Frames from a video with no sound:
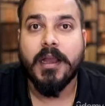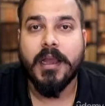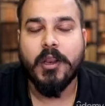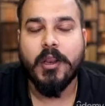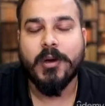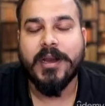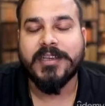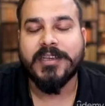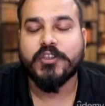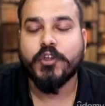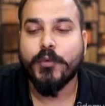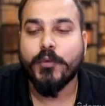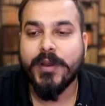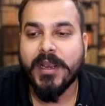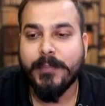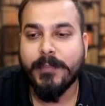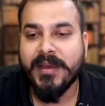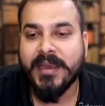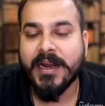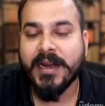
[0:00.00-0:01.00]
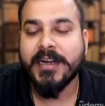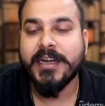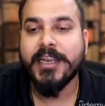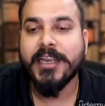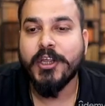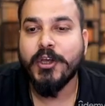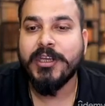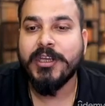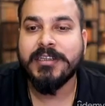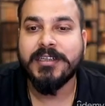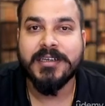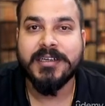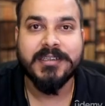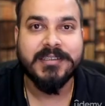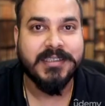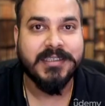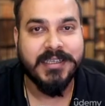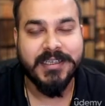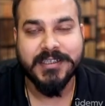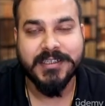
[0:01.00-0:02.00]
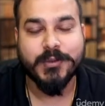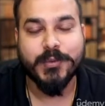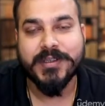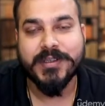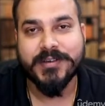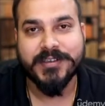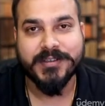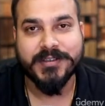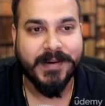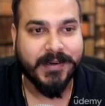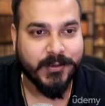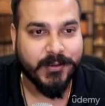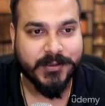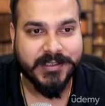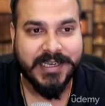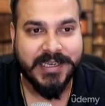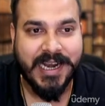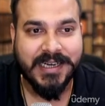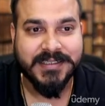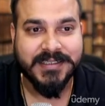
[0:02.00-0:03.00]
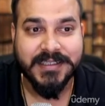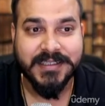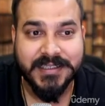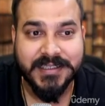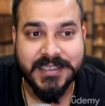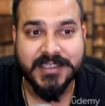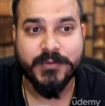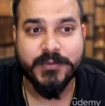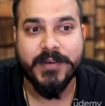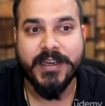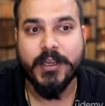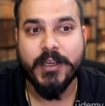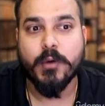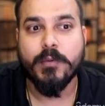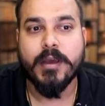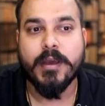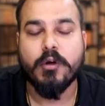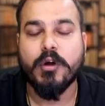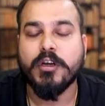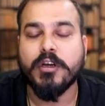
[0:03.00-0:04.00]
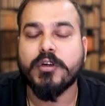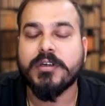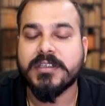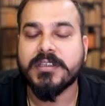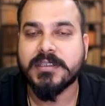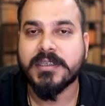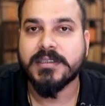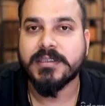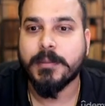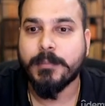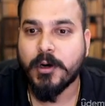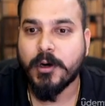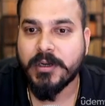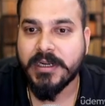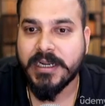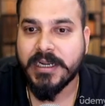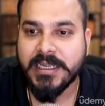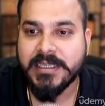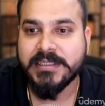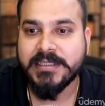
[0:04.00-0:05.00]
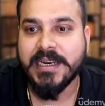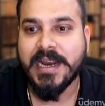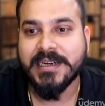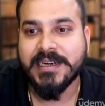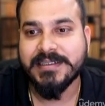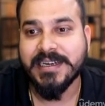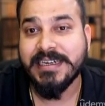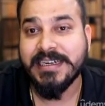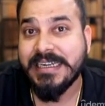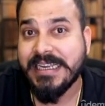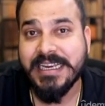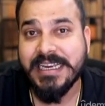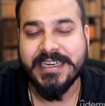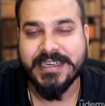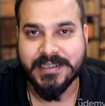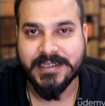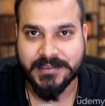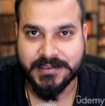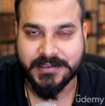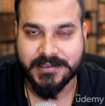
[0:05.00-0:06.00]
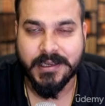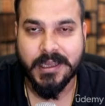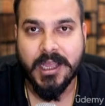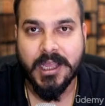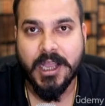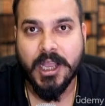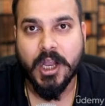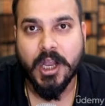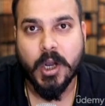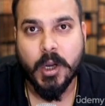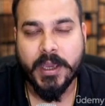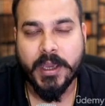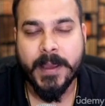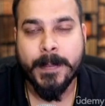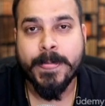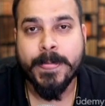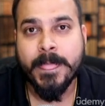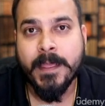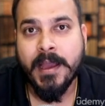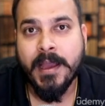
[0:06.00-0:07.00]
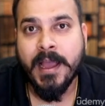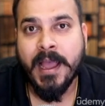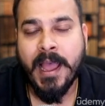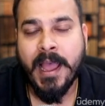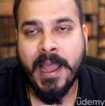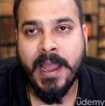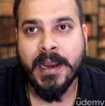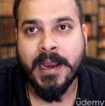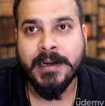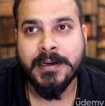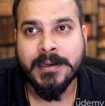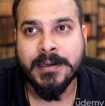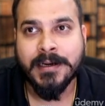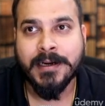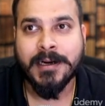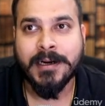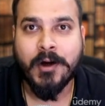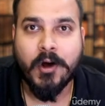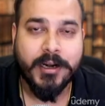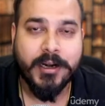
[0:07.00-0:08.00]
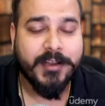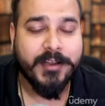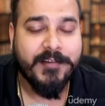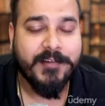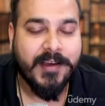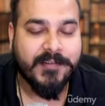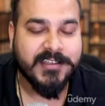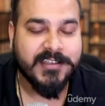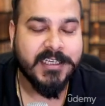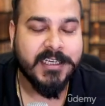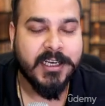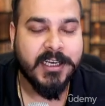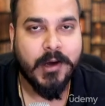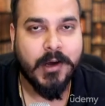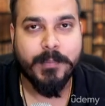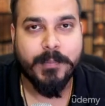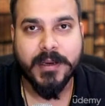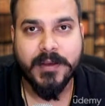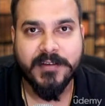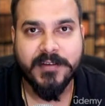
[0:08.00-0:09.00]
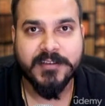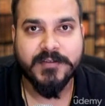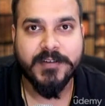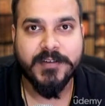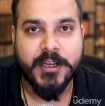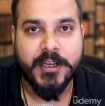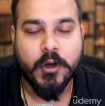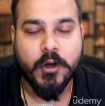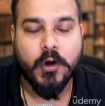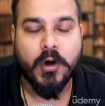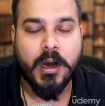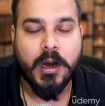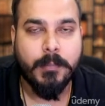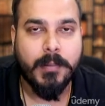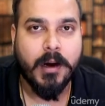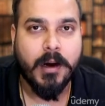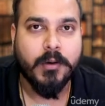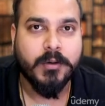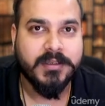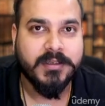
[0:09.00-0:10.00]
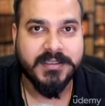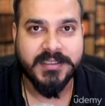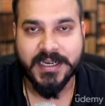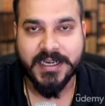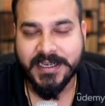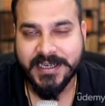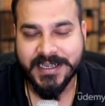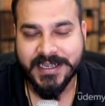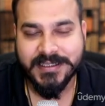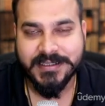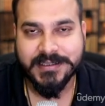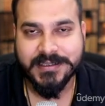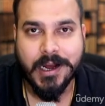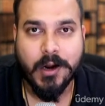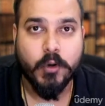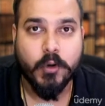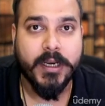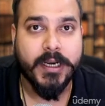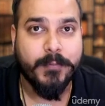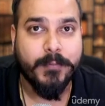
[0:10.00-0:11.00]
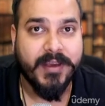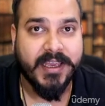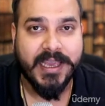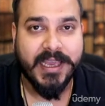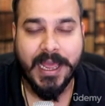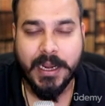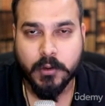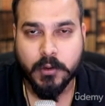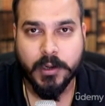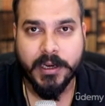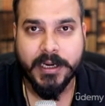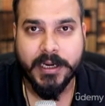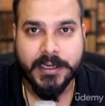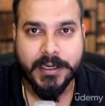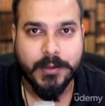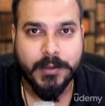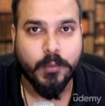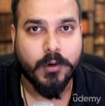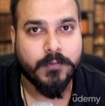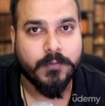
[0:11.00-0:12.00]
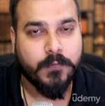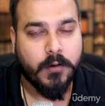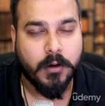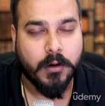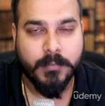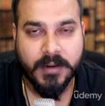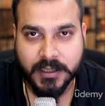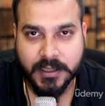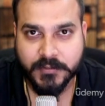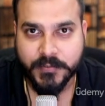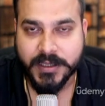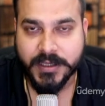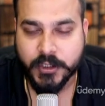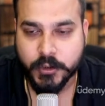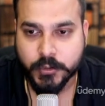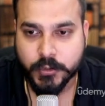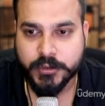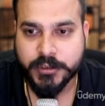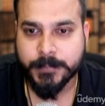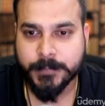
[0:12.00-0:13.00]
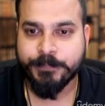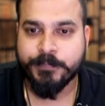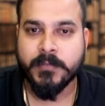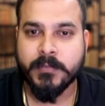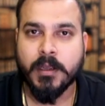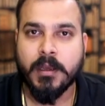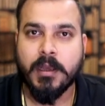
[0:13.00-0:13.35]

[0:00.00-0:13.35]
Hello guys, so we'll be continuing the series with respect to stats. In this video, we are going to discuss about t-stats and t-test. Okay, and already we have seen in our previous video about z-test, how did we calculate it, what formulas we used.